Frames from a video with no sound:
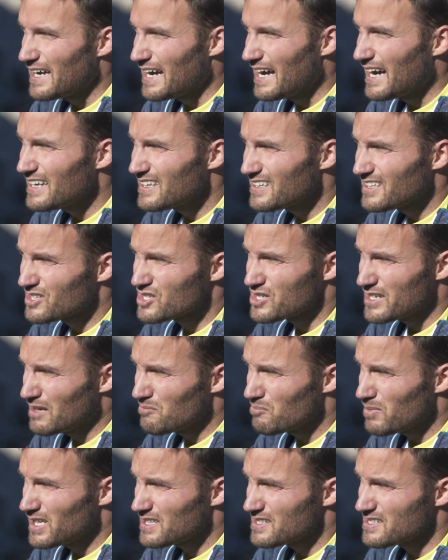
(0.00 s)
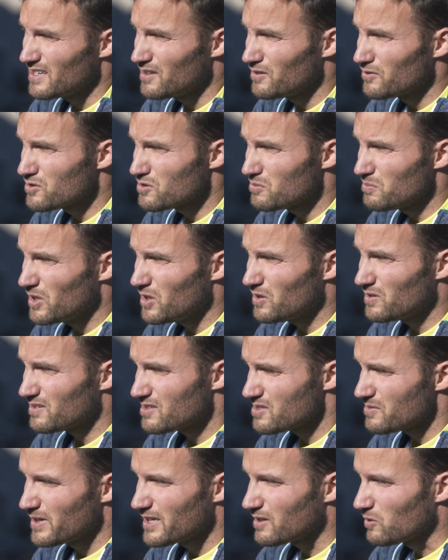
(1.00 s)
are two fundamentally different
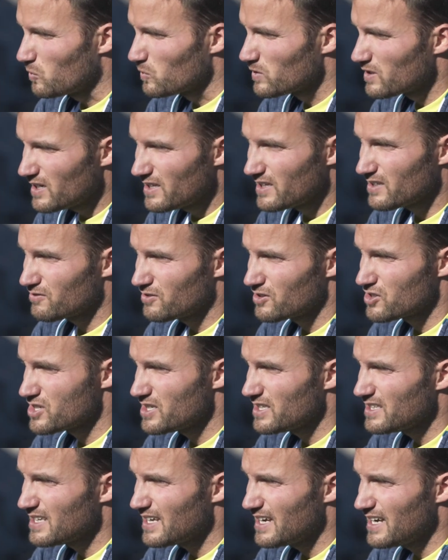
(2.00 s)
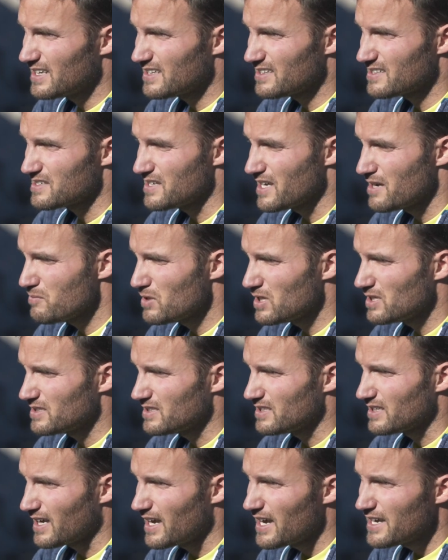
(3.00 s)
ways to set up a belay.
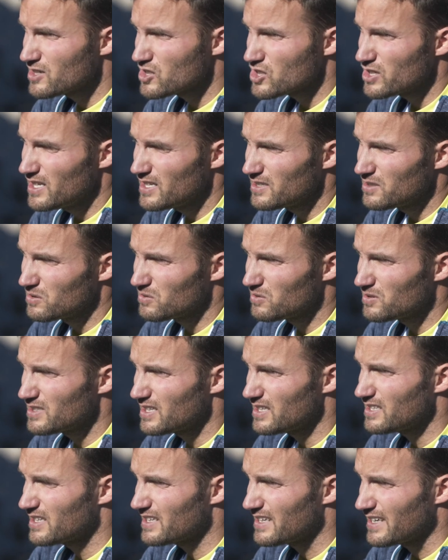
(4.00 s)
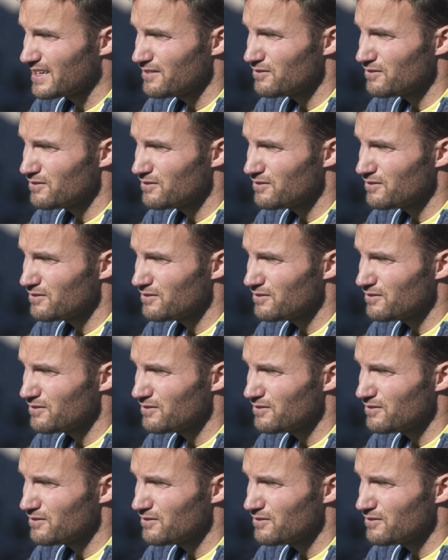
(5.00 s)
One is the series connection,